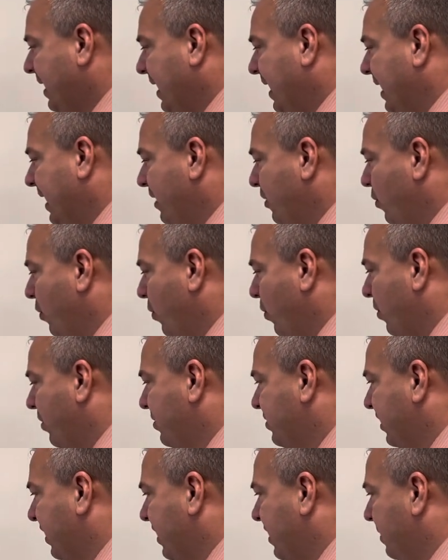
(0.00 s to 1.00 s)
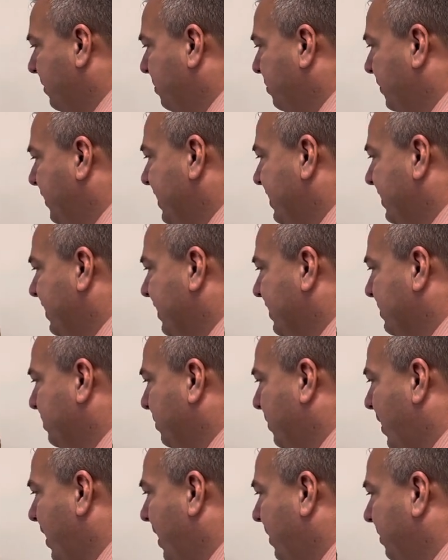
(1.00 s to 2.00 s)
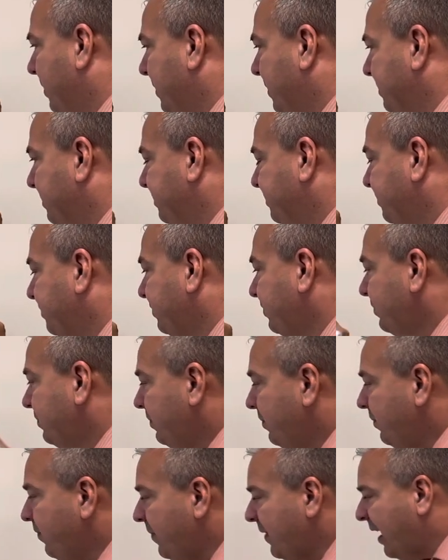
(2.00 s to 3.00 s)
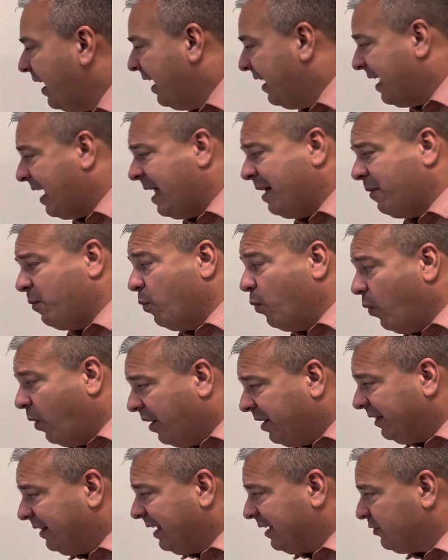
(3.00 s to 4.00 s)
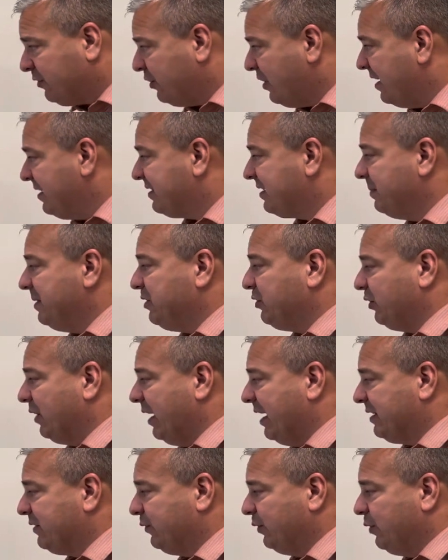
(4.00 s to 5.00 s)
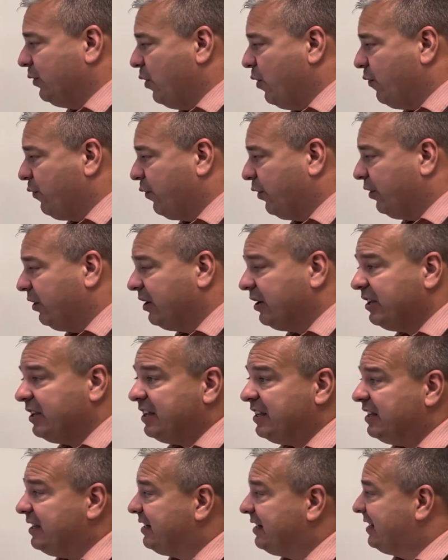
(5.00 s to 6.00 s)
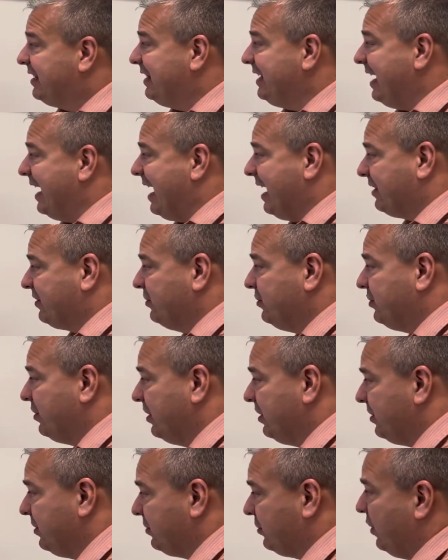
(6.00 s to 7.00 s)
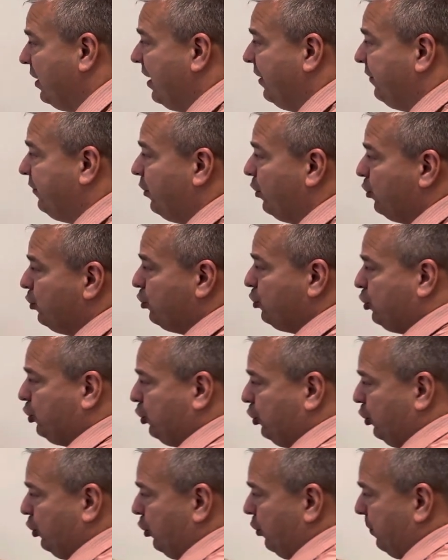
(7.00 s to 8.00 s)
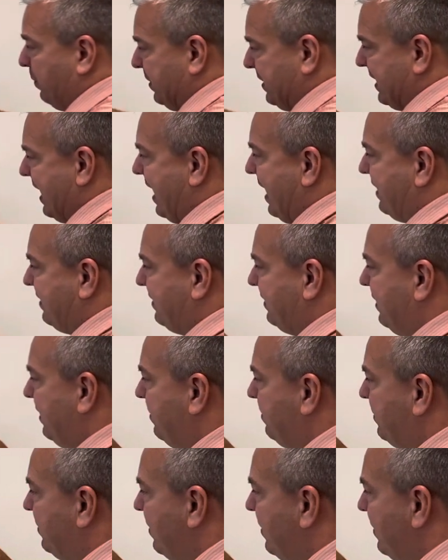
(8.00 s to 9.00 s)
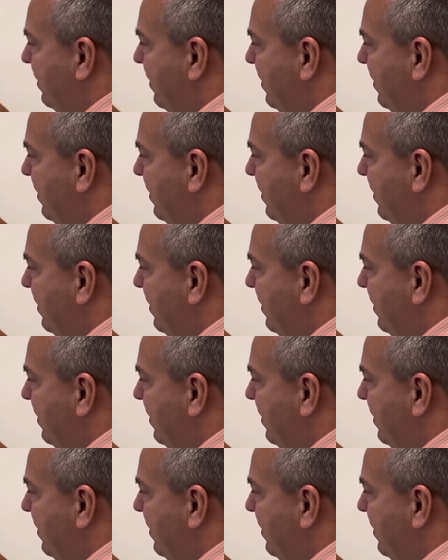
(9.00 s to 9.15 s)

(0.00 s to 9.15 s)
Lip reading: in order to complete this problem. And that 1 electron is going to be transferred over to the oxygen. So you have 2 potassiums